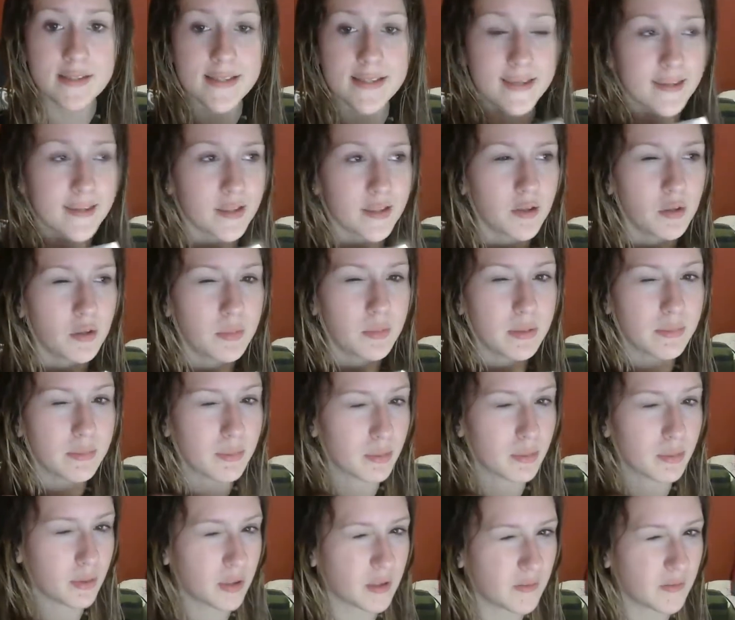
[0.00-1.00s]
I think it would be
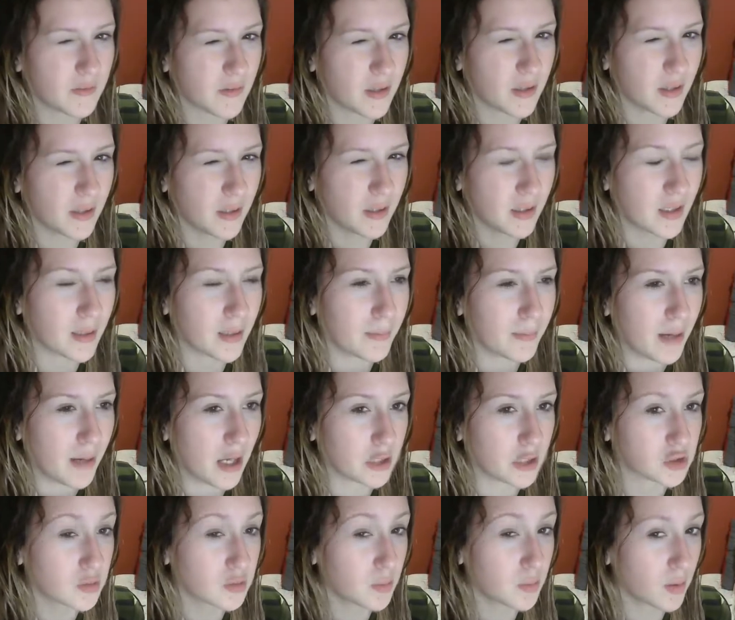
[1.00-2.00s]
pretty fun, and I'm
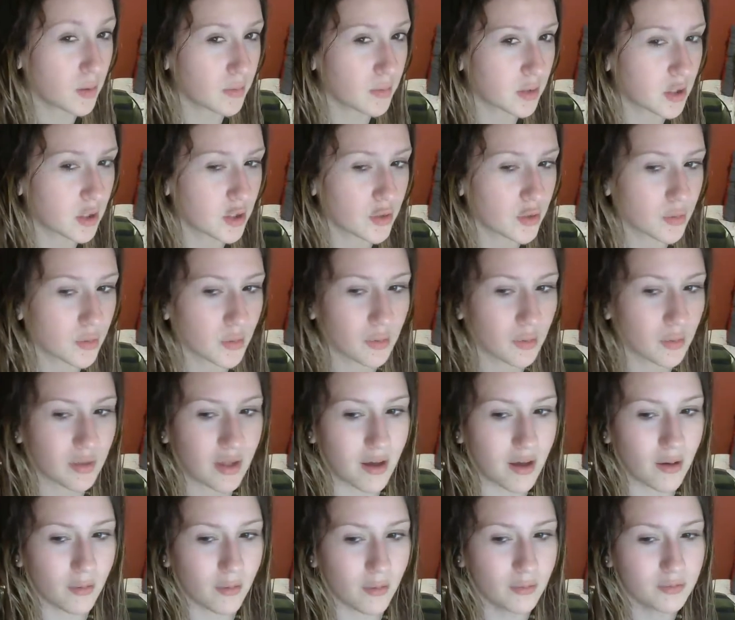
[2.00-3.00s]
actually probably going to do it
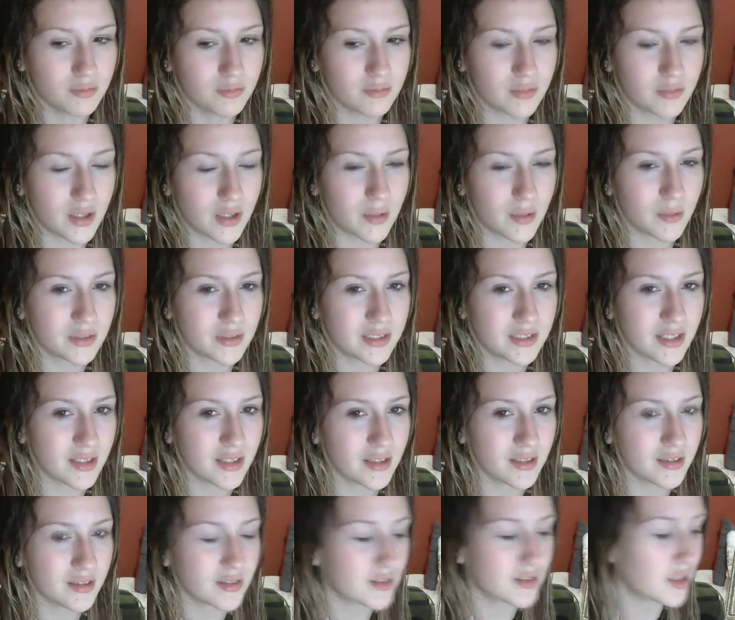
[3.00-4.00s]
without anyone
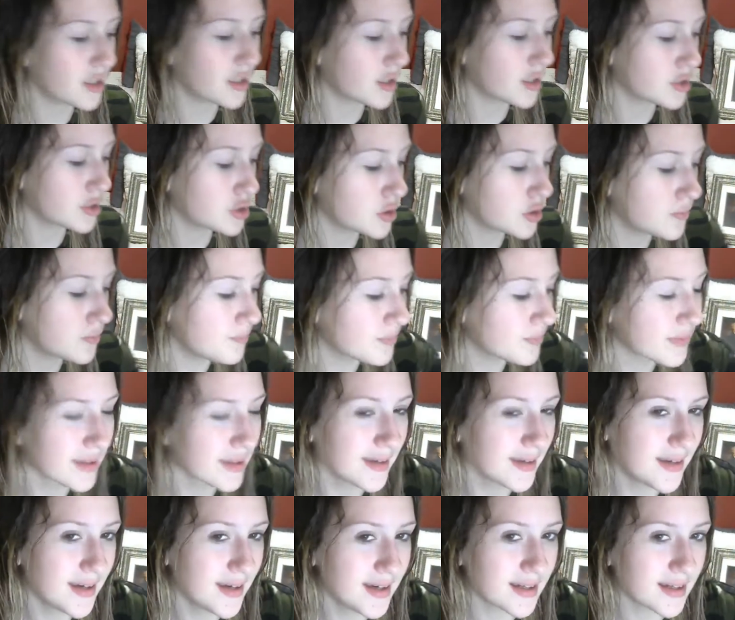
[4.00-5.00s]
saying that I should,
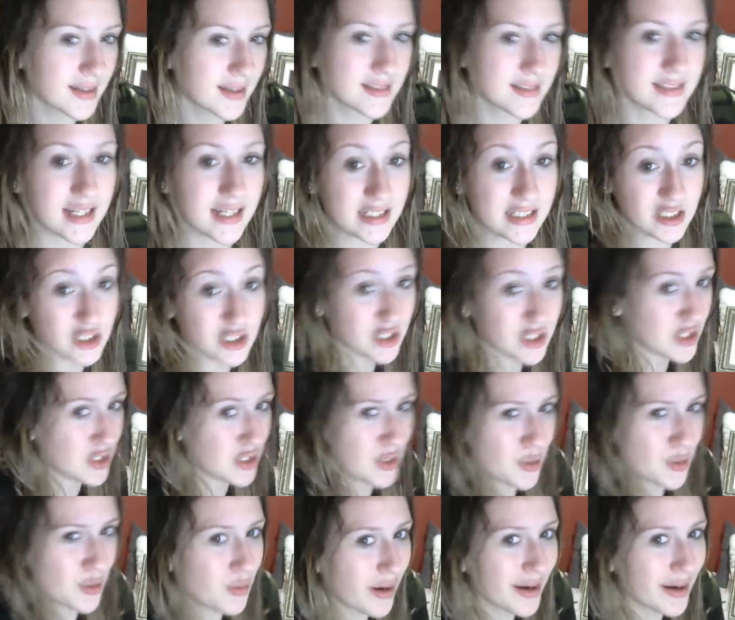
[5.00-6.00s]
because that's just
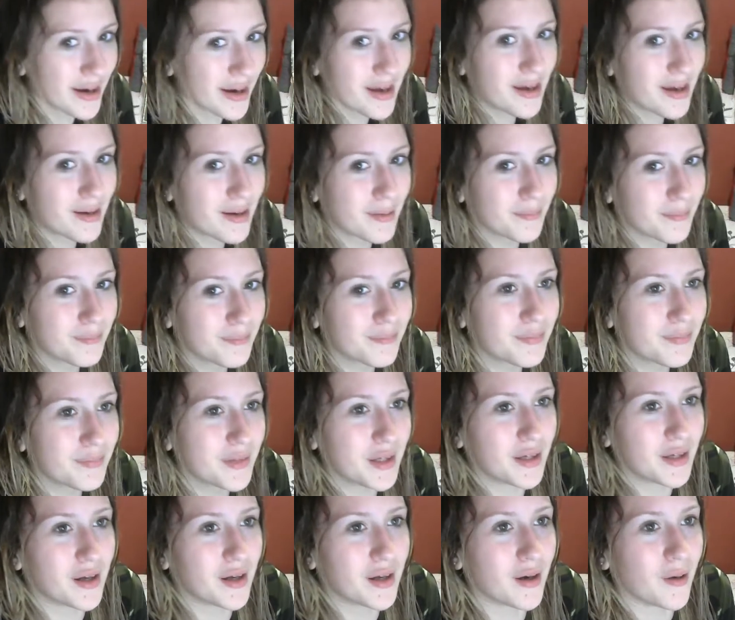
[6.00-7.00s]
who I am,
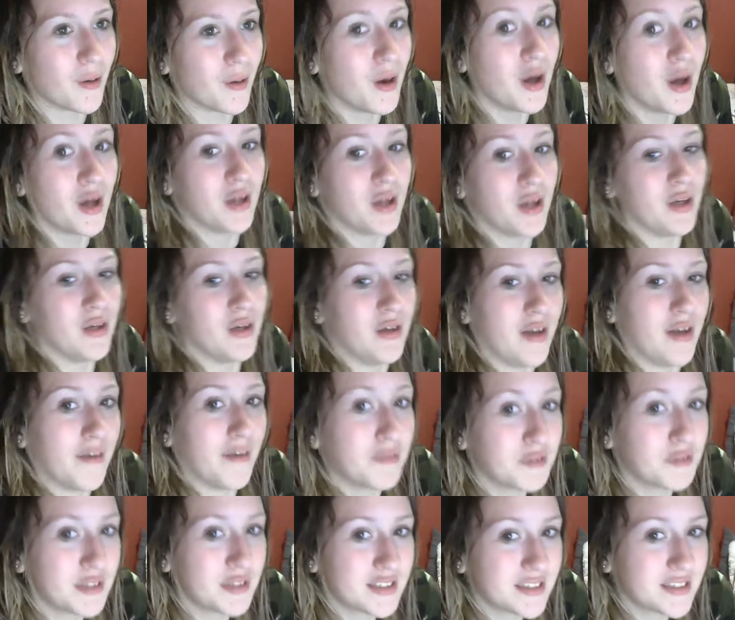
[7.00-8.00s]
you know,
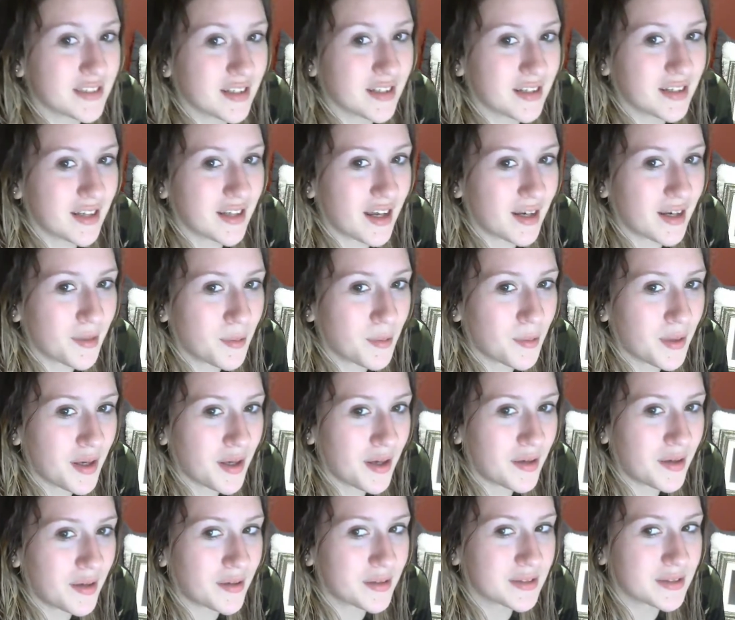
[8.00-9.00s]
never listening to anyone
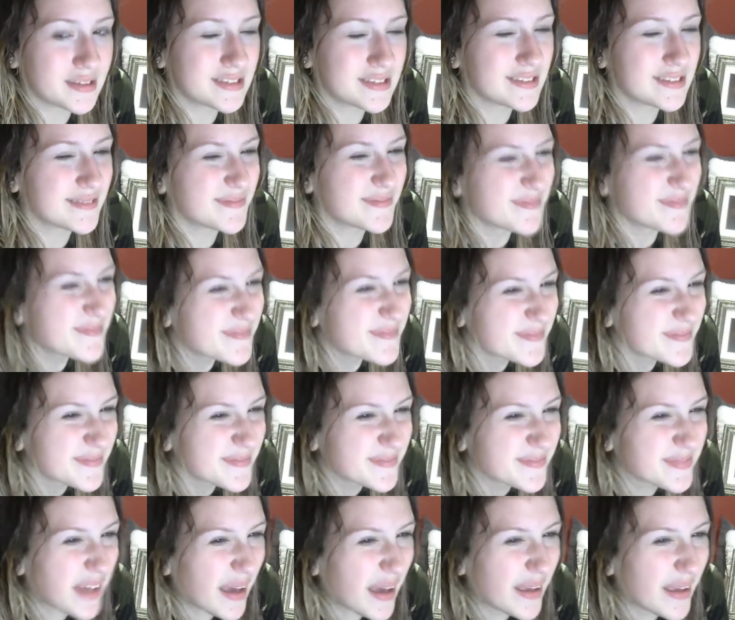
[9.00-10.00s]
else,
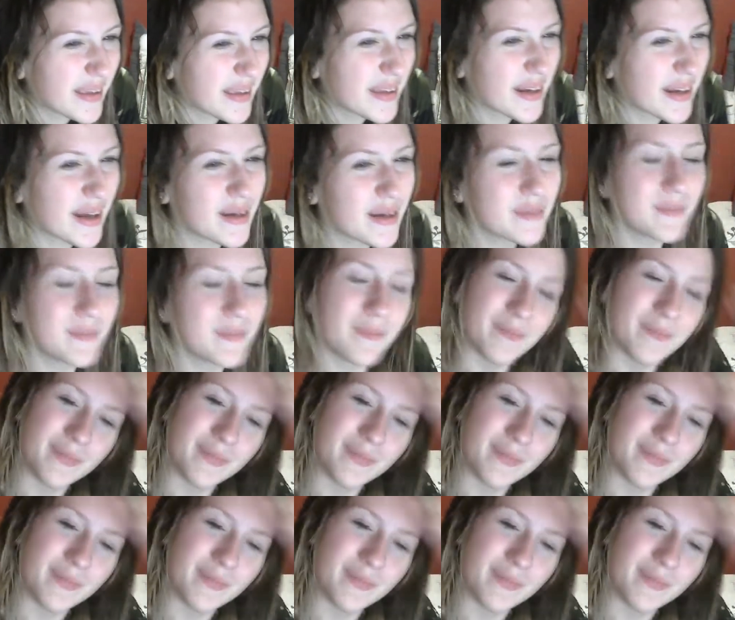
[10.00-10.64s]
you know.